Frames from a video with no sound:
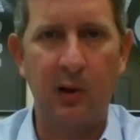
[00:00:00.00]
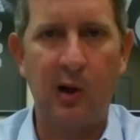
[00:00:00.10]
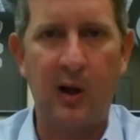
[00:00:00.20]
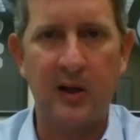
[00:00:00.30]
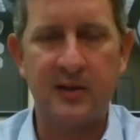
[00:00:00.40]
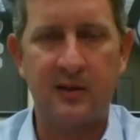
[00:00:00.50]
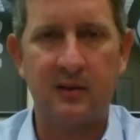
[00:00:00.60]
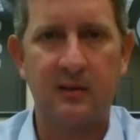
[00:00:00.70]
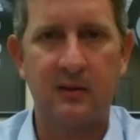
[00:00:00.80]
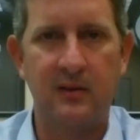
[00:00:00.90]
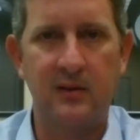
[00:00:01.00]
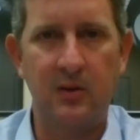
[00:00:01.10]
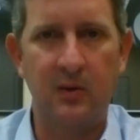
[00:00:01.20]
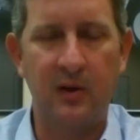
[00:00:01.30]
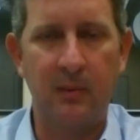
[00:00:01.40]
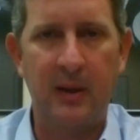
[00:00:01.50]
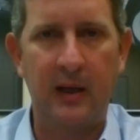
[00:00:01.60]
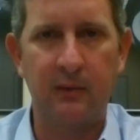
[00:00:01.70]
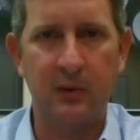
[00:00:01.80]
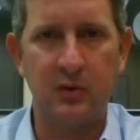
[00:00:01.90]
lost due to the
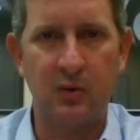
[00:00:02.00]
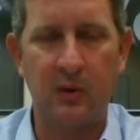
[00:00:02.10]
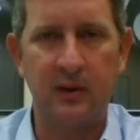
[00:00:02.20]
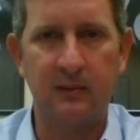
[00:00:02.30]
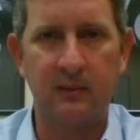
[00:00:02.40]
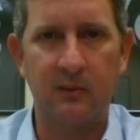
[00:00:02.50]
painful joint,